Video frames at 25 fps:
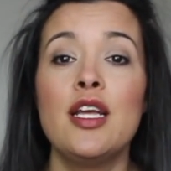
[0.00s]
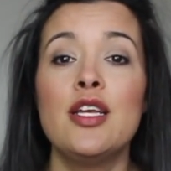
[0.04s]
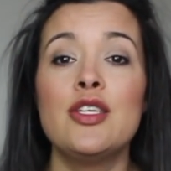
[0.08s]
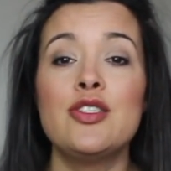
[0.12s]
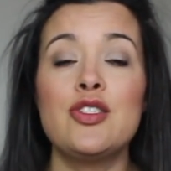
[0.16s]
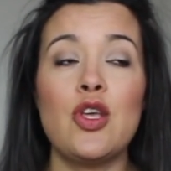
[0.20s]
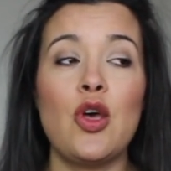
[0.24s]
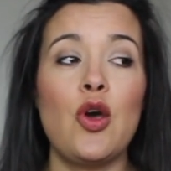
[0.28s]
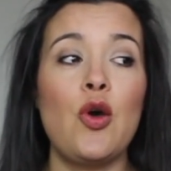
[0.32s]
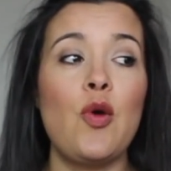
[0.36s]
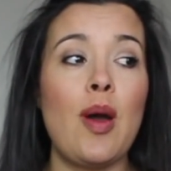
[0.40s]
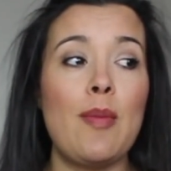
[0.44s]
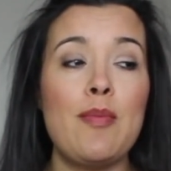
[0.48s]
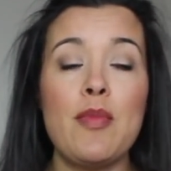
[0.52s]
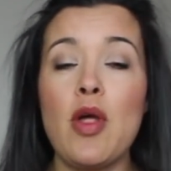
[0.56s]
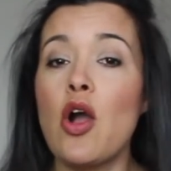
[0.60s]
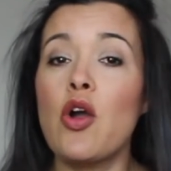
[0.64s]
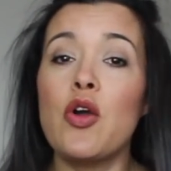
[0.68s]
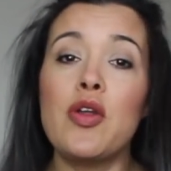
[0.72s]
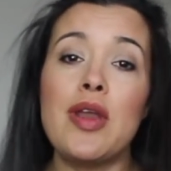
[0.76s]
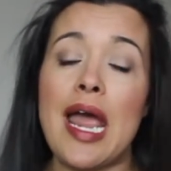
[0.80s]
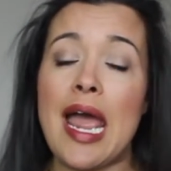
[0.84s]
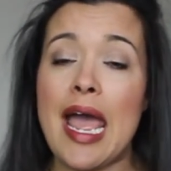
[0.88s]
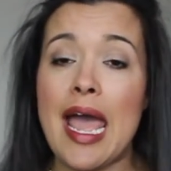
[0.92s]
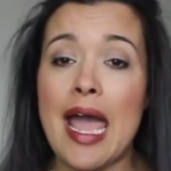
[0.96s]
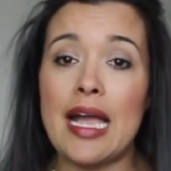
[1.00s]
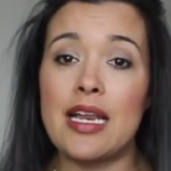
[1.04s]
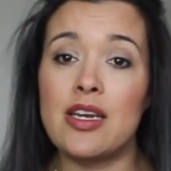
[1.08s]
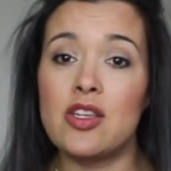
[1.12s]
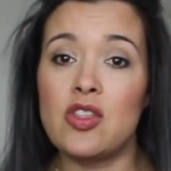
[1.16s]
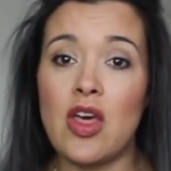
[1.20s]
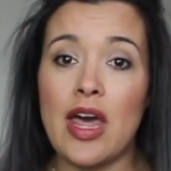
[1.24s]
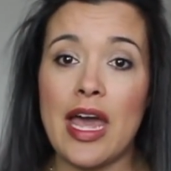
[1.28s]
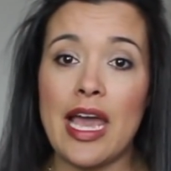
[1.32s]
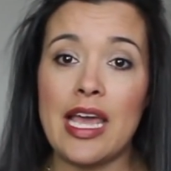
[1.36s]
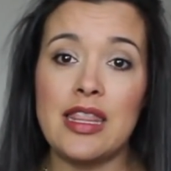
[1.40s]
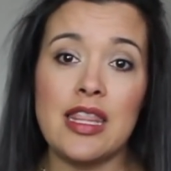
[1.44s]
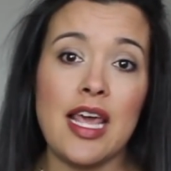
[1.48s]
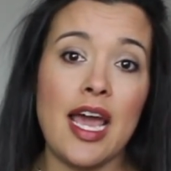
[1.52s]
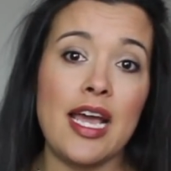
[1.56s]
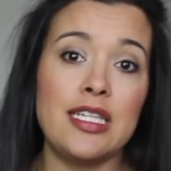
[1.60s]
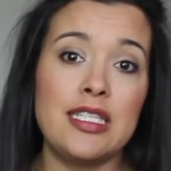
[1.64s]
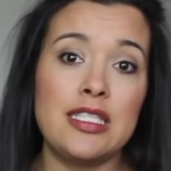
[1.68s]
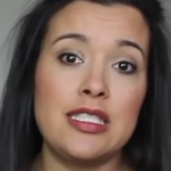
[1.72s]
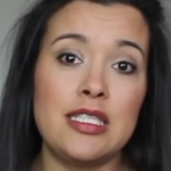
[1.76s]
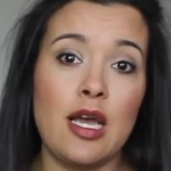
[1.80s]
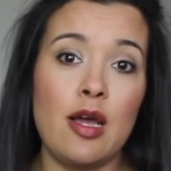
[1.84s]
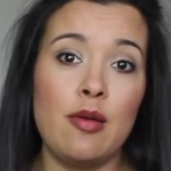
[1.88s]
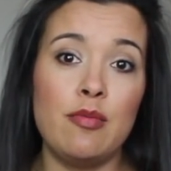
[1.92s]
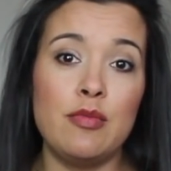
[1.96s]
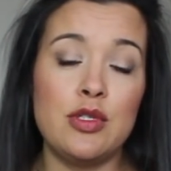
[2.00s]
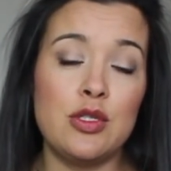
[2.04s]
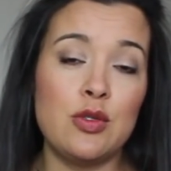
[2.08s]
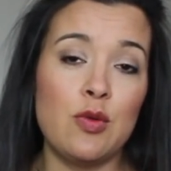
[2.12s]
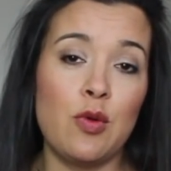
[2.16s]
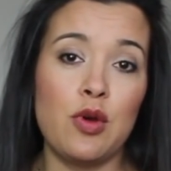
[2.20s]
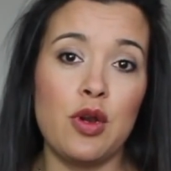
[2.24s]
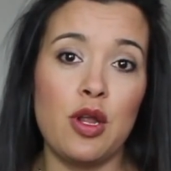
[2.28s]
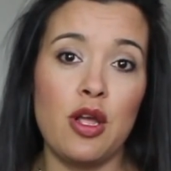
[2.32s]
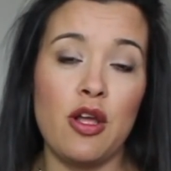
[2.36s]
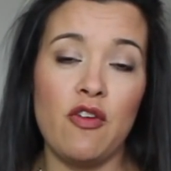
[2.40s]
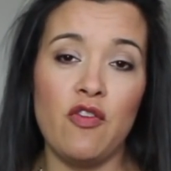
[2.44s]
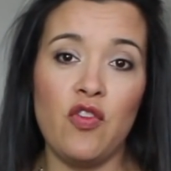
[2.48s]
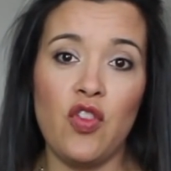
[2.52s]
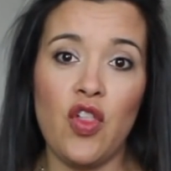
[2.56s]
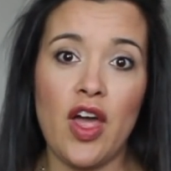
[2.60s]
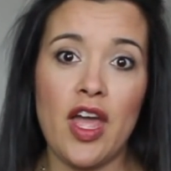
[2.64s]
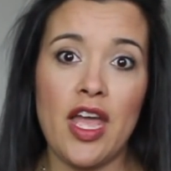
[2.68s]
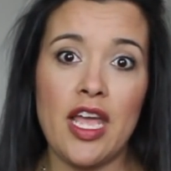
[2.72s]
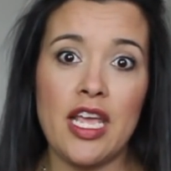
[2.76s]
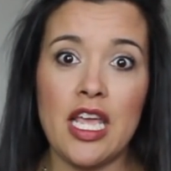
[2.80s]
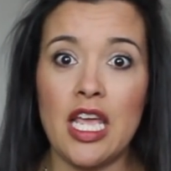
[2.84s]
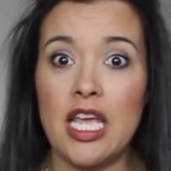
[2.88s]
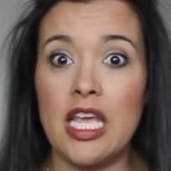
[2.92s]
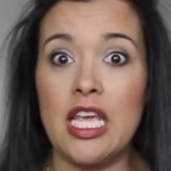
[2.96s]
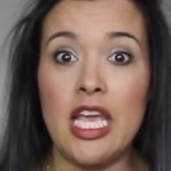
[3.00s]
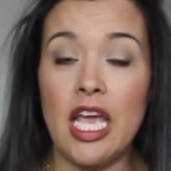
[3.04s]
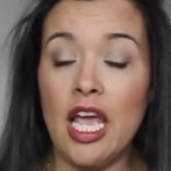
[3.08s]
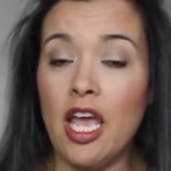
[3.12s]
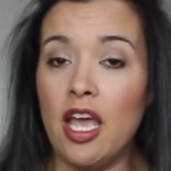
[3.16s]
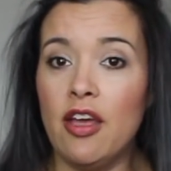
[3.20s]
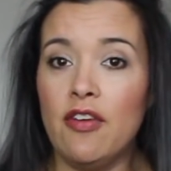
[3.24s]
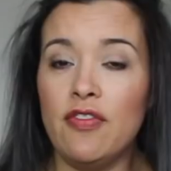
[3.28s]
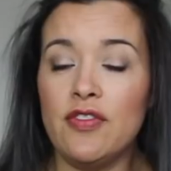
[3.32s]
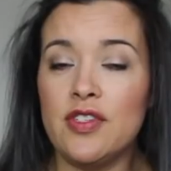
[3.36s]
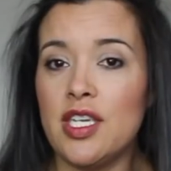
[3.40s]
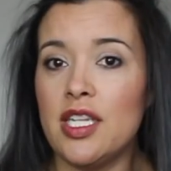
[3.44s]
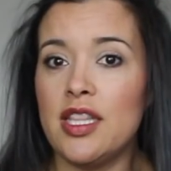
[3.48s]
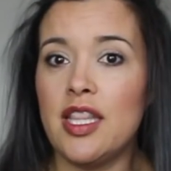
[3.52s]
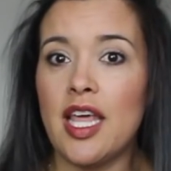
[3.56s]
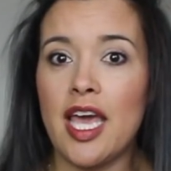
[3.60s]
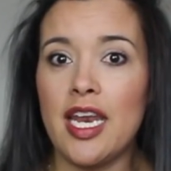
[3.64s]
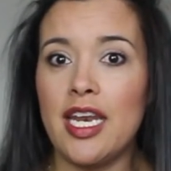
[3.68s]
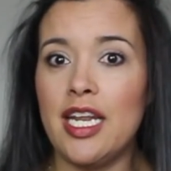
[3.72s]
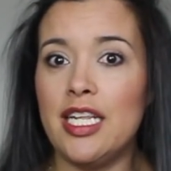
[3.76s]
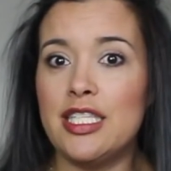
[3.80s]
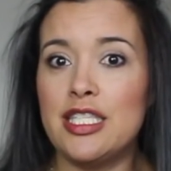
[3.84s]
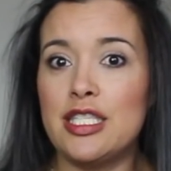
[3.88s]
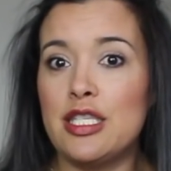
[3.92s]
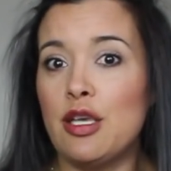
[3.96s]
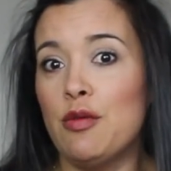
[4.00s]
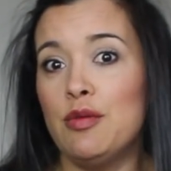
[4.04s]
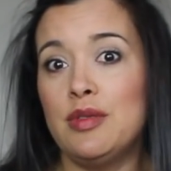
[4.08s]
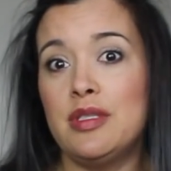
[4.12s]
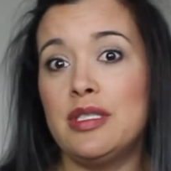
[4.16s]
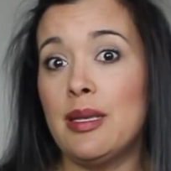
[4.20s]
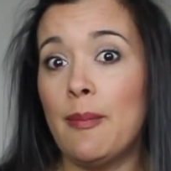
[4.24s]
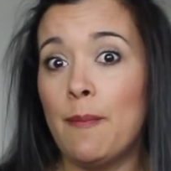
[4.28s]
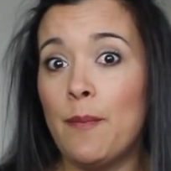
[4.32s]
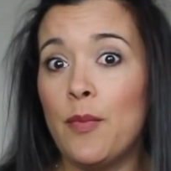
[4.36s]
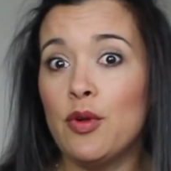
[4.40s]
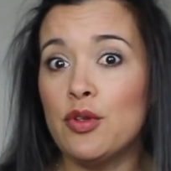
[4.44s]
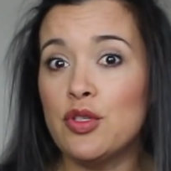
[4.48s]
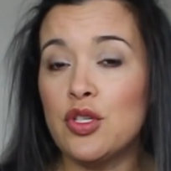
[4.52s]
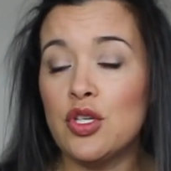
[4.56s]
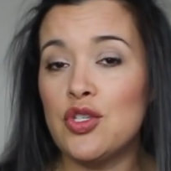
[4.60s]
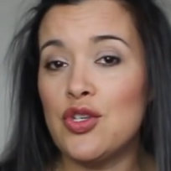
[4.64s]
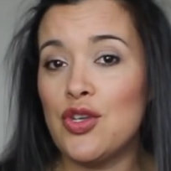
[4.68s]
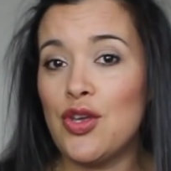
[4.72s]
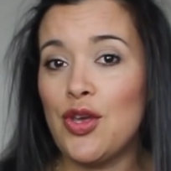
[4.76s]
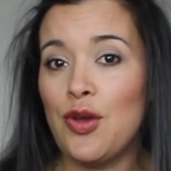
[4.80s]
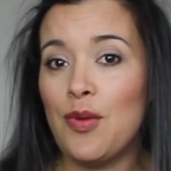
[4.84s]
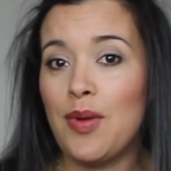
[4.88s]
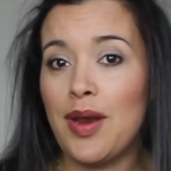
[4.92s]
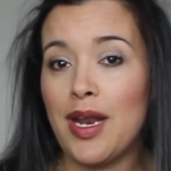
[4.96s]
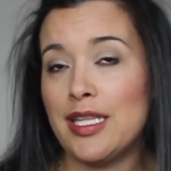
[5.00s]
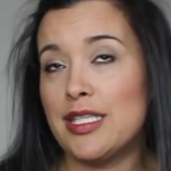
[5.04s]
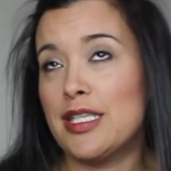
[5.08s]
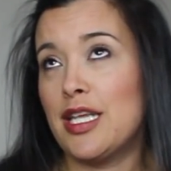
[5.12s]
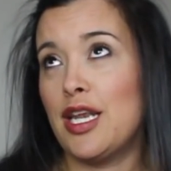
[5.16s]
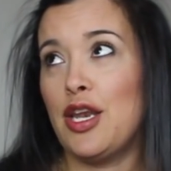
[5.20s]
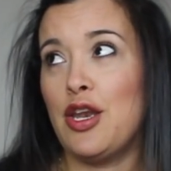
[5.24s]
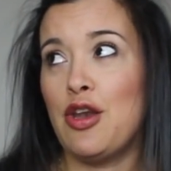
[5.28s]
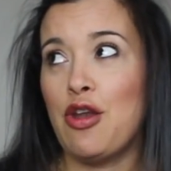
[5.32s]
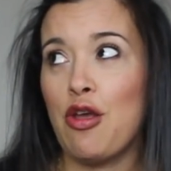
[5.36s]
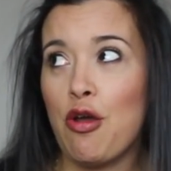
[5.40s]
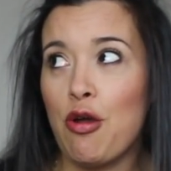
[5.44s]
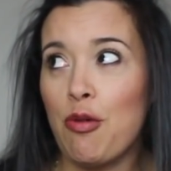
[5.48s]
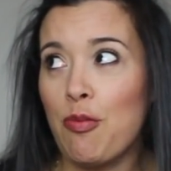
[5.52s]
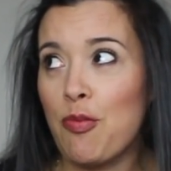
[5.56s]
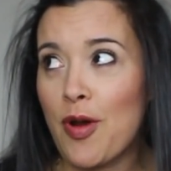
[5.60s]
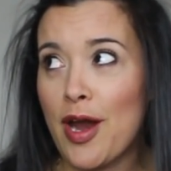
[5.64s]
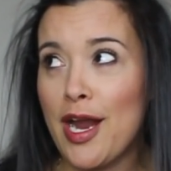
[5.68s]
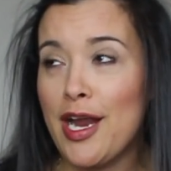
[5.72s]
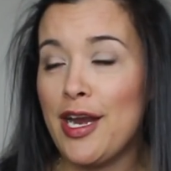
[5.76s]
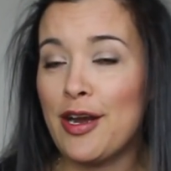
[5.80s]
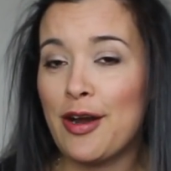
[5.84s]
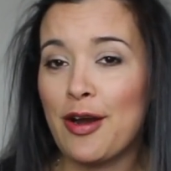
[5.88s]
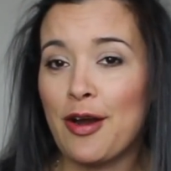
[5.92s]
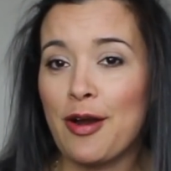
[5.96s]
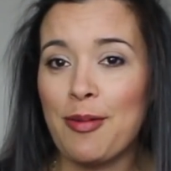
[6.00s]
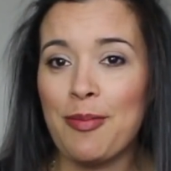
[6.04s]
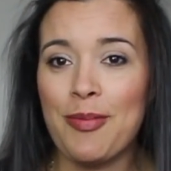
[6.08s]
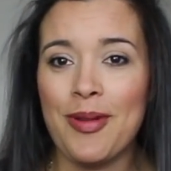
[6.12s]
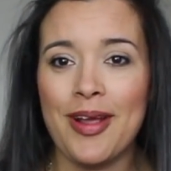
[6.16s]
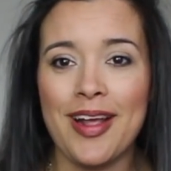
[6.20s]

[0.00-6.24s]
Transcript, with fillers: so I'm not gonna act like that's some sort of like gift that it's so simple to do and it's a no-brainer